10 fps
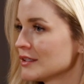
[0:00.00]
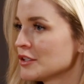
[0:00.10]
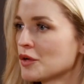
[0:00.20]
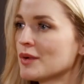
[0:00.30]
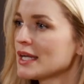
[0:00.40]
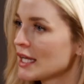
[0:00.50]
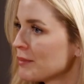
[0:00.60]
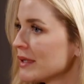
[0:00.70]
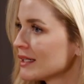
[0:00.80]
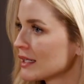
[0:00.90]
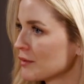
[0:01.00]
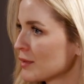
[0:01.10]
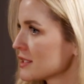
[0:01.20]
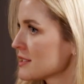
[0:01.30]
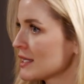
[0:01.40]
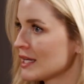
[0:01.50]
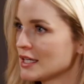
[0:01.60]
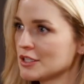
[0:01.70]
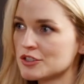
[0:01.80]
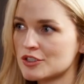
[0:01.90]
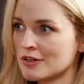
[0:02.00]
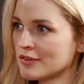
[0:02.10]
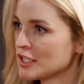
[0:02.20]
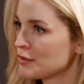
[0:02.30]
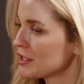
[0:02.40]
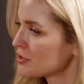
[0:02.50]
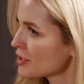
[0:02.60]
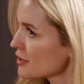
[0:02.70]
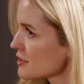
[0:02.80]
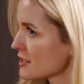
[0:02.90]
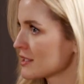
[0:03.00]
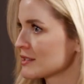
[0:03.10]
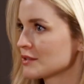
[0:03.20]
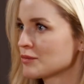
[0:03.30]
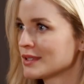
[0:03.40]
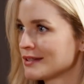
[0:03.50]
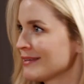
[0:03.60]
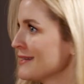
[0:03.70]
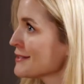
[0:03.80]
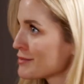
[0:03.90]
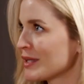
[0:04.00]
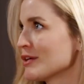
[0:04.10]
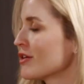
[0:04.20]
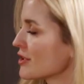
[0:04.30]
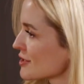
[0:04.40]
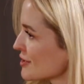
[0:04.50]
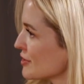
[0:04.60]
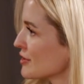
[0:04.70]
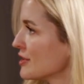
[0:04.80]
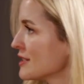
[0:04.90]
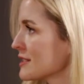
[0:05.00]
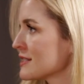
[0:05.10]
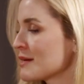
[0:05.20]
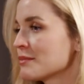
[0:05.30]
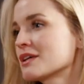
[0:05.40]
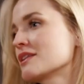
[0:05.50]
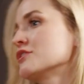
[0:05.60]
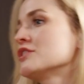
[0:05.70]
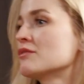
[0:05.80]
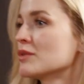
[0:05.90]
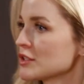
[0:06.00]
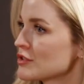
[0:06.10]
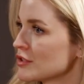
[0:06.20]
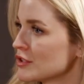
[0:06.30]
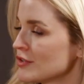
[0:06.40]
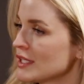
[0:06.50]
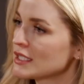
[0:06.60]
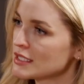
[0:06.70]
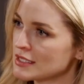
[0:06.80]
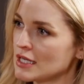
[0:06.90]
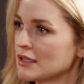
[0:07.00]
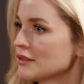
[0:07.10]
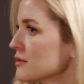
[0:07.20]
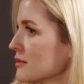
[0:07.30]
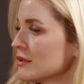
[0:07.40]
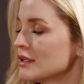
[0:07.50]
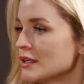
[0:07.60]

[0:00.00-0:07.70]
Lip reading: what had been done, what stage of endometriosis is it, what is PCOS, is it something that you have one surgery and it's done, or,